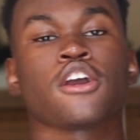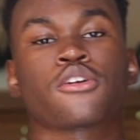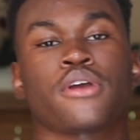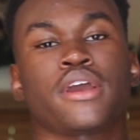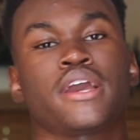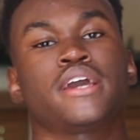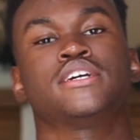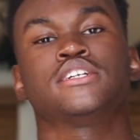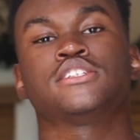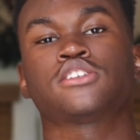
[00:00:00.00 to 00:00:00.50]

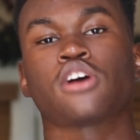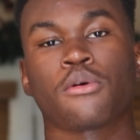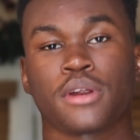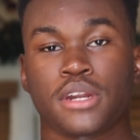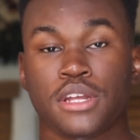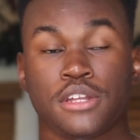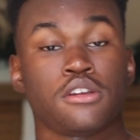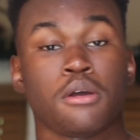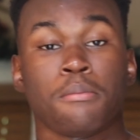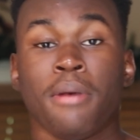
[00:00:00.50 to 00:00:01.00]
creatinine is
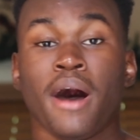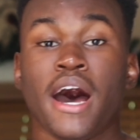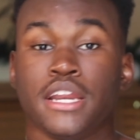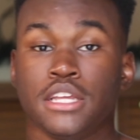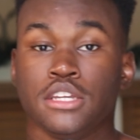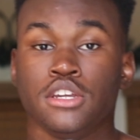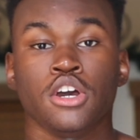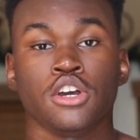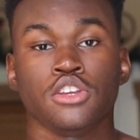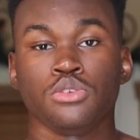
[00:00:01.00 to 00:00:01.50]
already in your
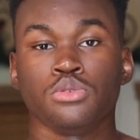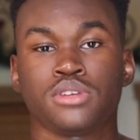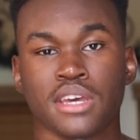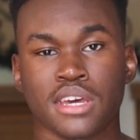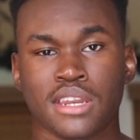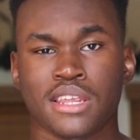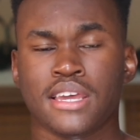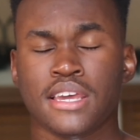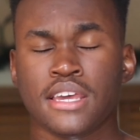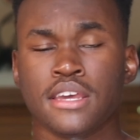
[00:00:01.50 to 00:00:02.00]
body. You
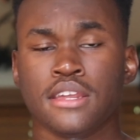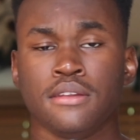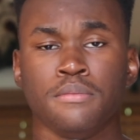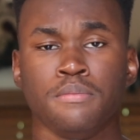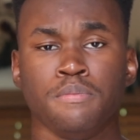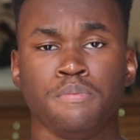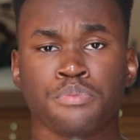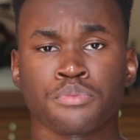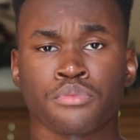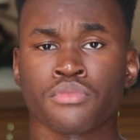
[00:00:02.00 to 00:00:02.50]
get it
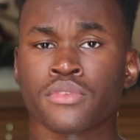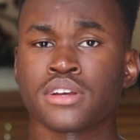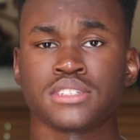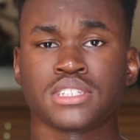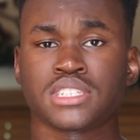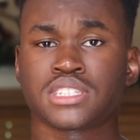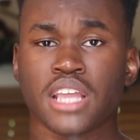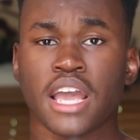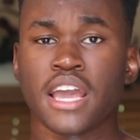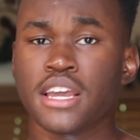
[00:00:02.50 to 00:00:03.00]
in
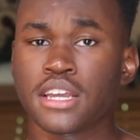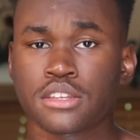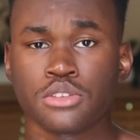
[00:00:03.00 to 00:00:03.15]
steak,